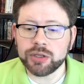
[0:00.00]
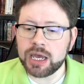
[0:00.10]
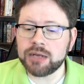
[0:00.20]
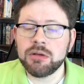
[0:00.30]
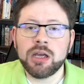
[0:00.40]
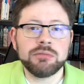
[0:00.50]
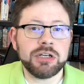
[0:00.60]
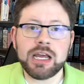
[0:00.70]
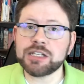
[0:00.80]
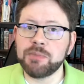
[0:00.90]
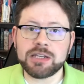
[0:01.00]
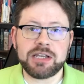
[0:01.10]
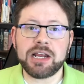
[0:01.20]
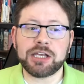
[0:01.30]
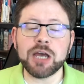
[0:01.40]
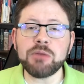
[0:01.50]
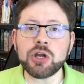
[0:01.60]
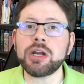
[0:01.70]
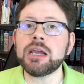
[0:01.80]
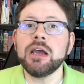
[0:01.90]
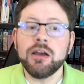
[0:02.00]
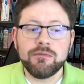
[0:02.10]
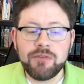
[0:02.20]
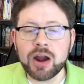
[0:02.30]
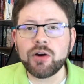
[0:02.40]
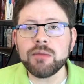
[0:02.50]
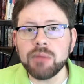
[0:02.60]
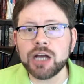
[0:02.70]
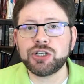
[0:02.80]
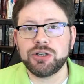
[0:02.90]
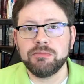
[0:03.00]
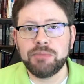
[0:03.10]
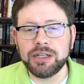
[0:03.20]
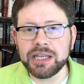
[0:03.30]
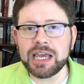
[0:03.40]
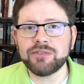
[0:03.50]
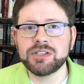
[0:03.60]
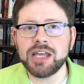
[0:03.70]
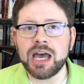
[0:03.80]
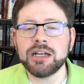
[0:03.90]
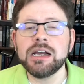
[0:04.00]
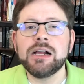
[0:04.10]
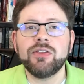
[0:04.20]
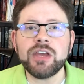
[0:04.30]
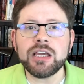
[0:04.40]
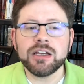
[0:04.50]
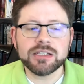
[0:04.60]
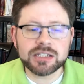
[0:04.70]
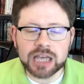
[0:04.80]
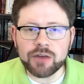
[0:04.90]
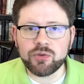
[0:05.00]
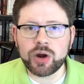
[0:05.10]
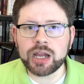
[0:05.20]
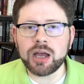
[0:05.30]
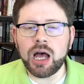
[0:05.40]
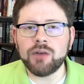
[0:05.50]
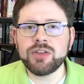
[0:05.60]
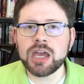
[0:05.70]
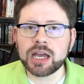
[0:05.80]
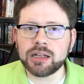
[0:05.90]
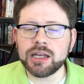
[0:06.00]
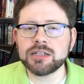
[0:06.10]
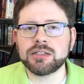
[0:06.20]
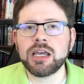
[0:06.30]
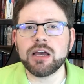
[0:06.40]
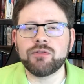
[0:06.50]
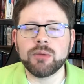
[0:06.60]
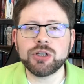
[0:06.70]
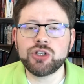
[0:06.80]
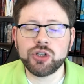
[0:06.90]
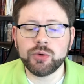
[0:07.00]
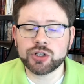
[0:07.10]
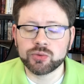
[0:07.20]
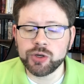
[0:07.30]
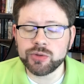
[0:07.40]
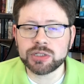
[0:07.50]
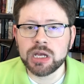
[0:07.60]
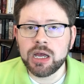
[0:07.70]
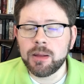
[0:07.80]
Yet today's Messianic community very much believes that the severing of the ecclesia from its Jewish roots